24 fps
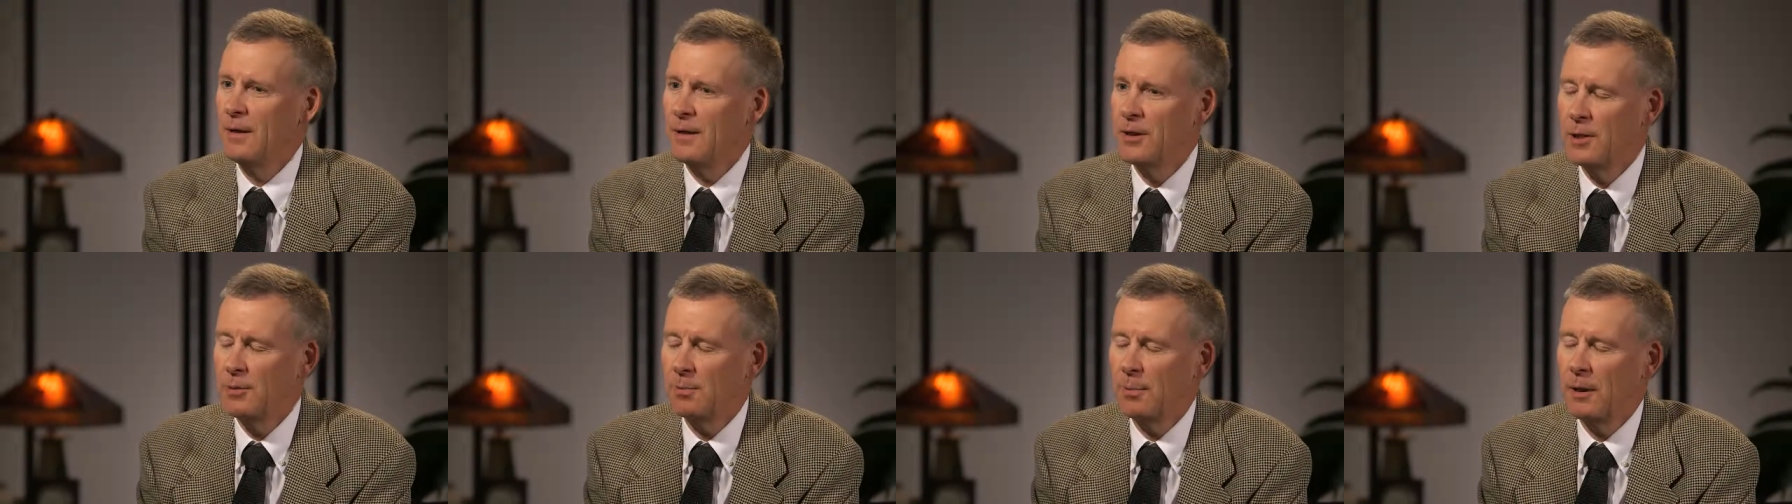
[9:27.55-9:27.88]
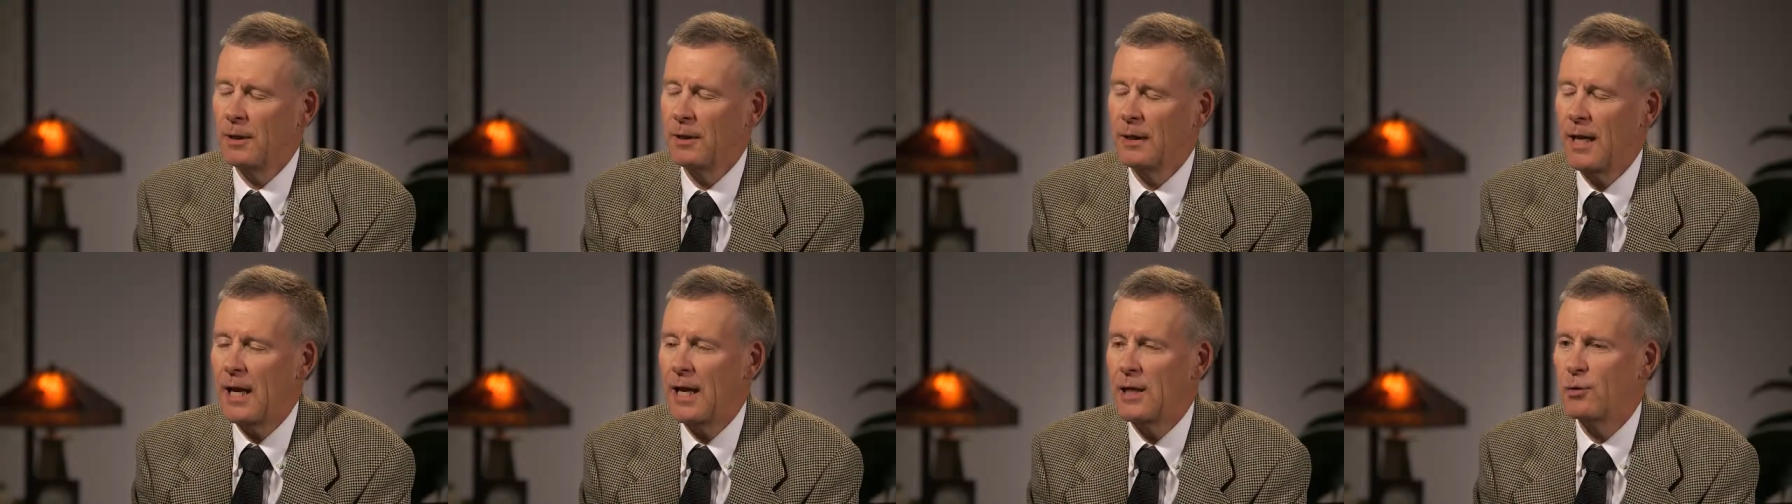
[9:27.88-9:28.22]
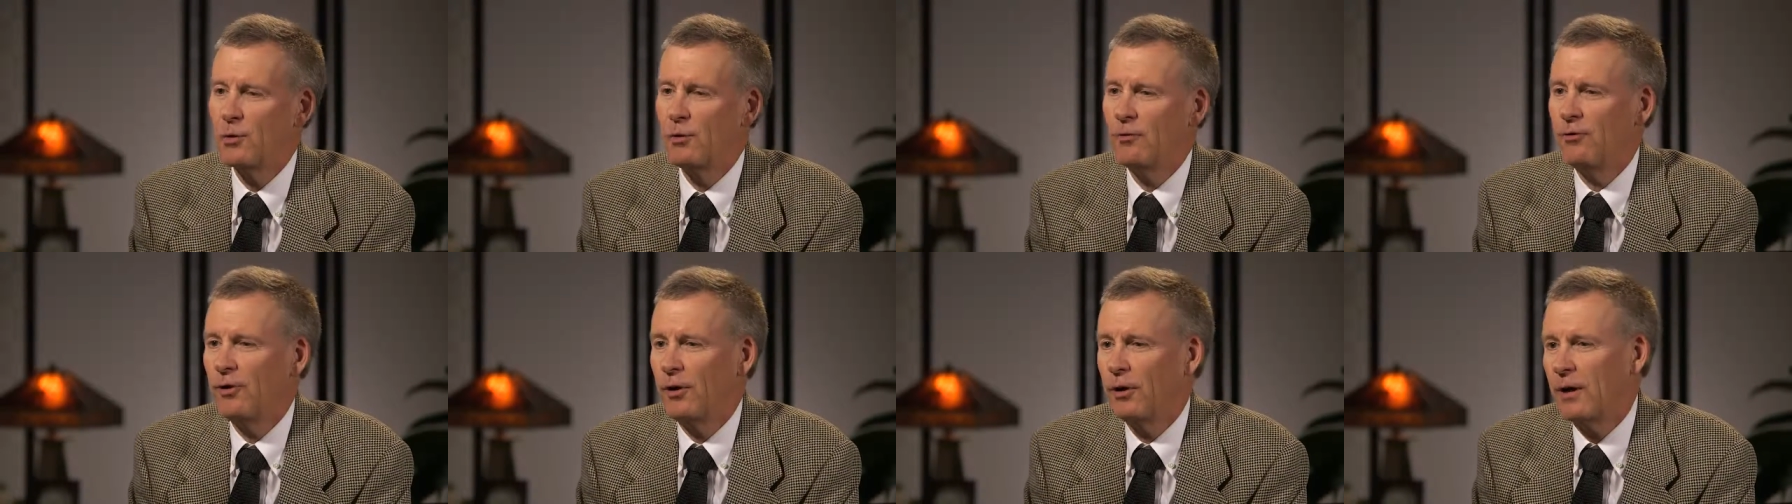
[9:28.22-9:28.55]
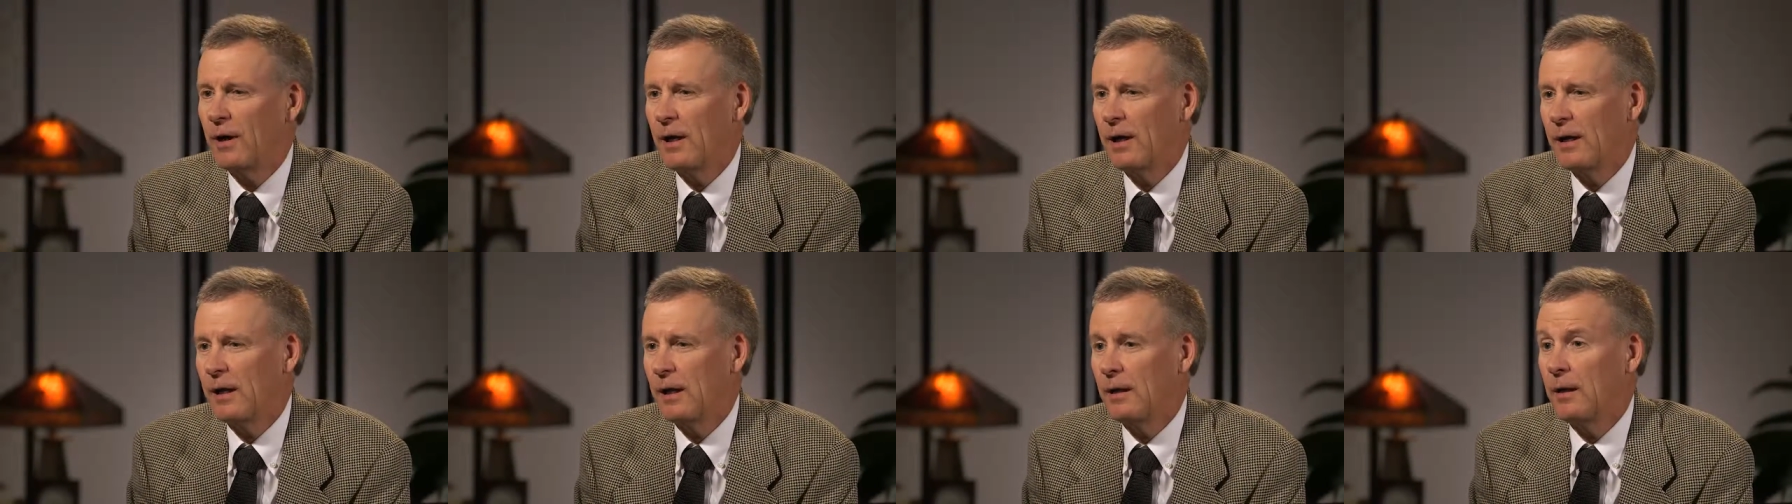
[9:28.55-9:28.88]
Smart guys would figure
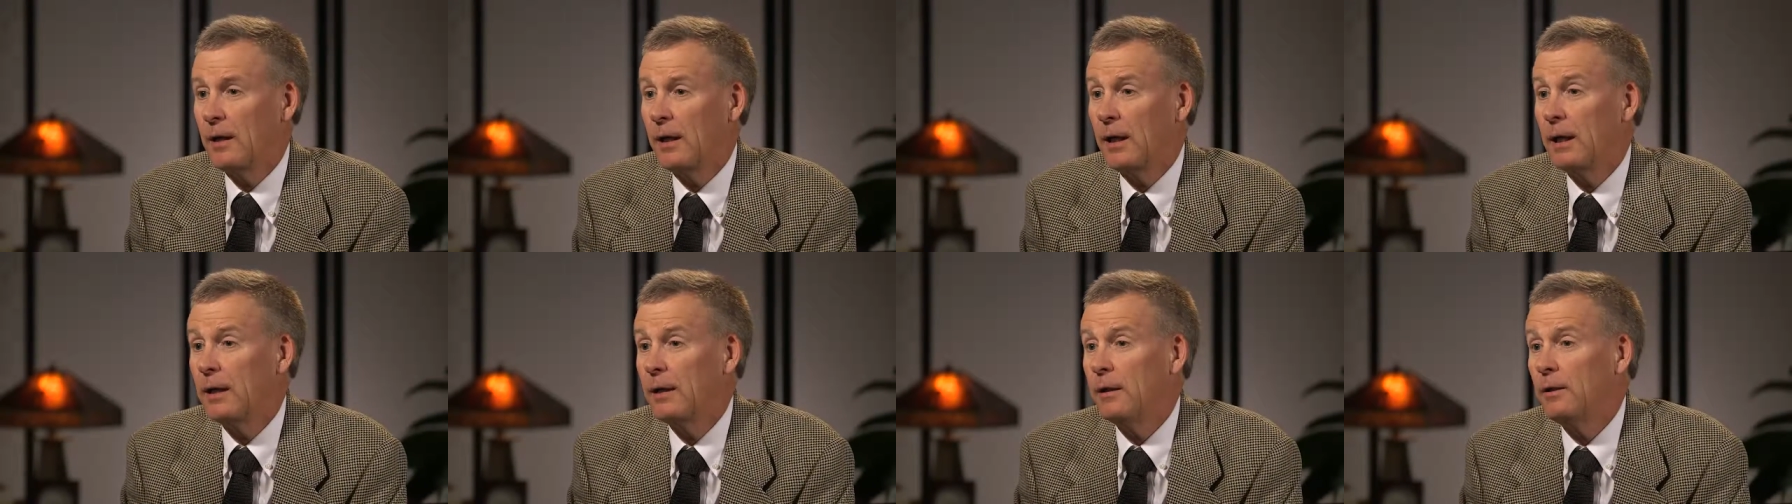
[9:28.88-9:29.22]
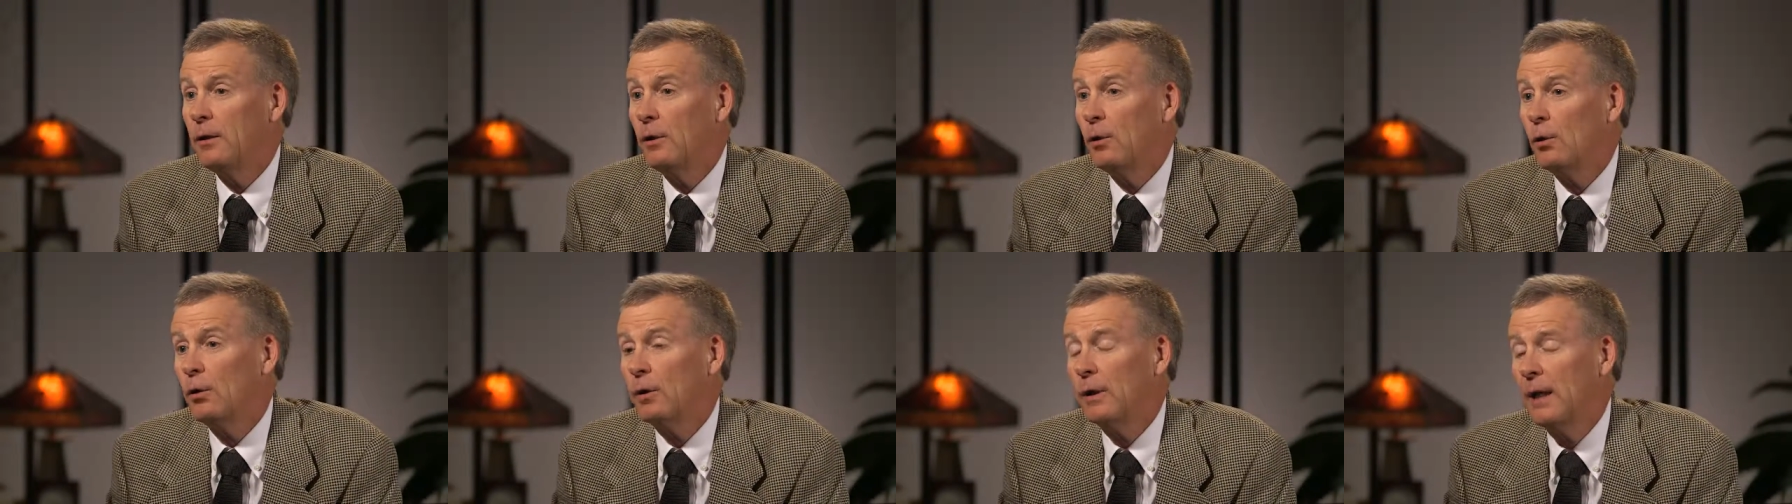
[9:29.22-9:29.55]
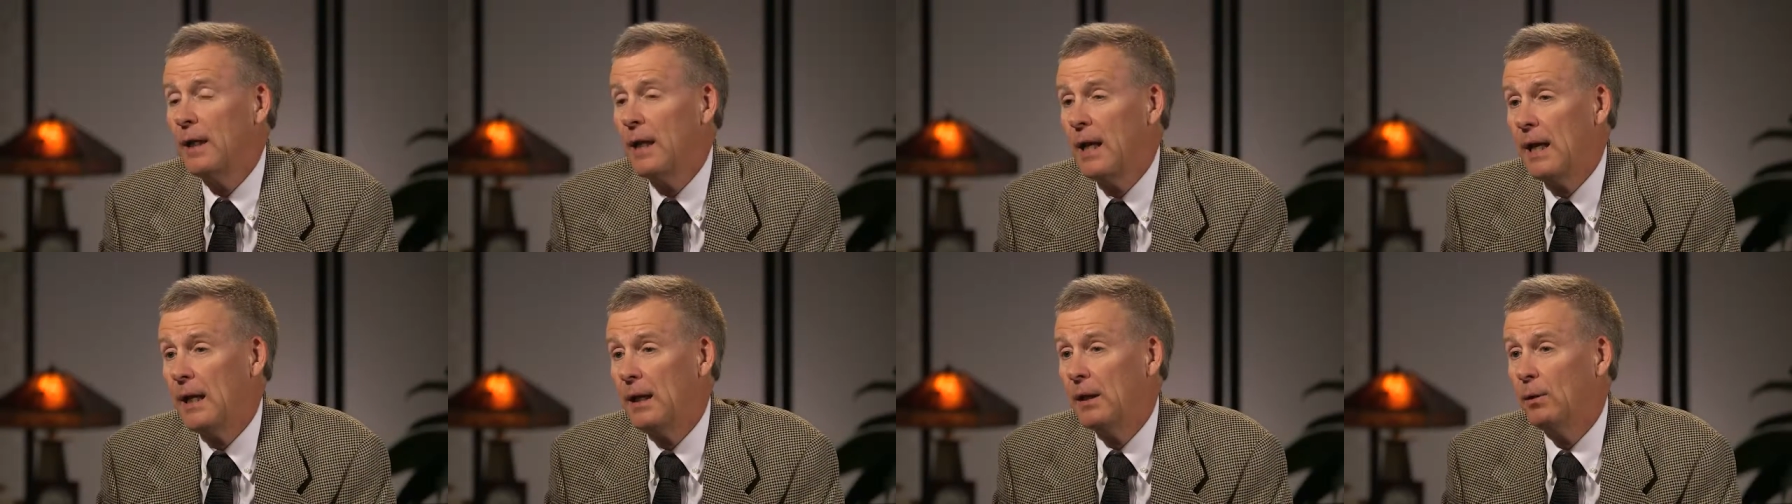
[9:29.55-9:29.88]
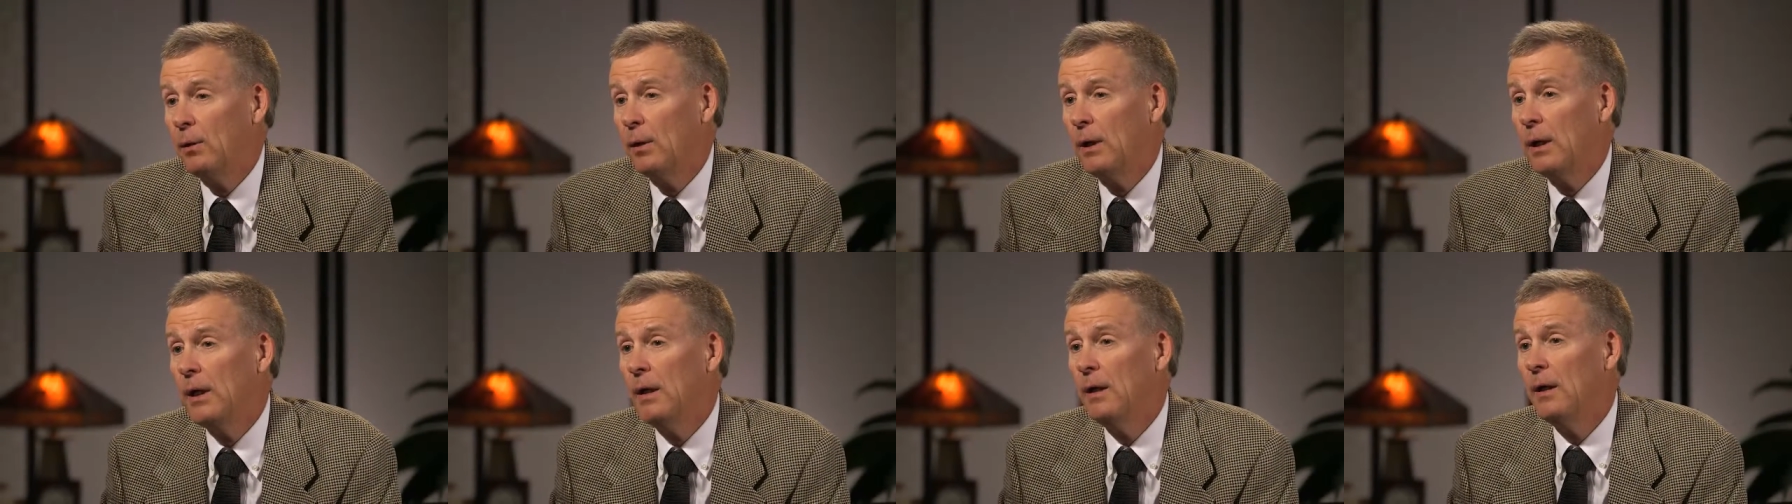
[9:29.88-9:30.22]
out how to get in there or get
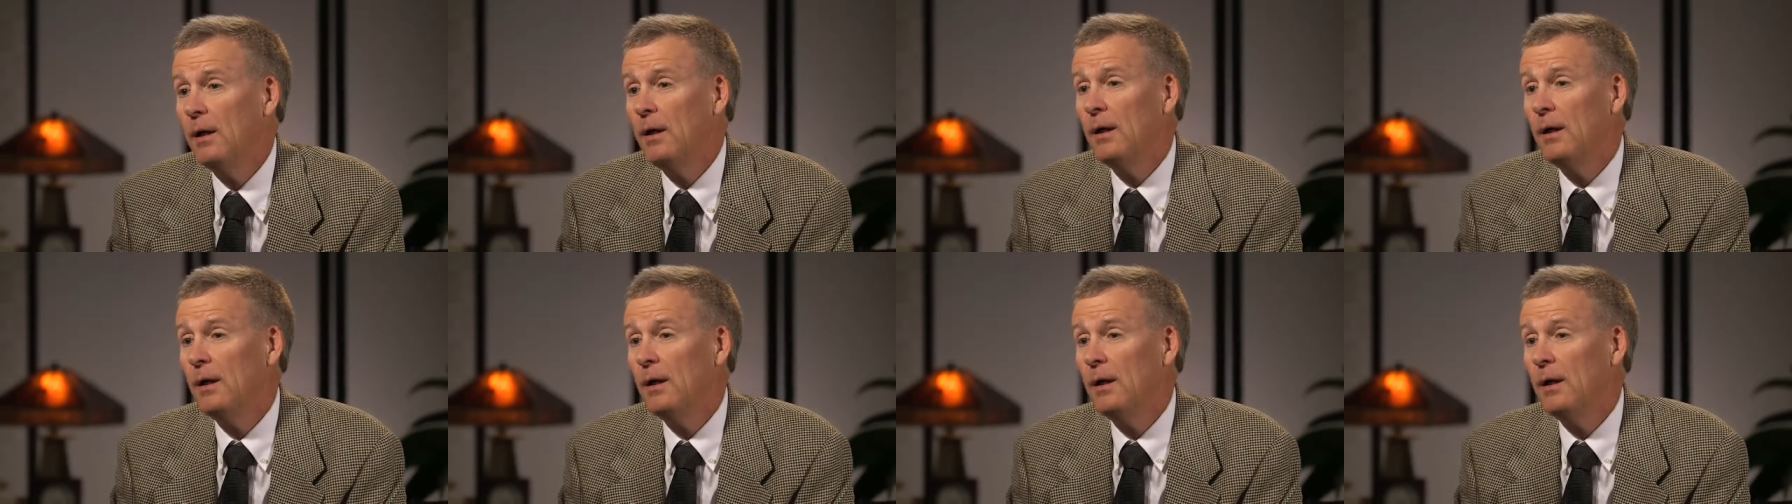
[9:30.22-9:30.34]
angry.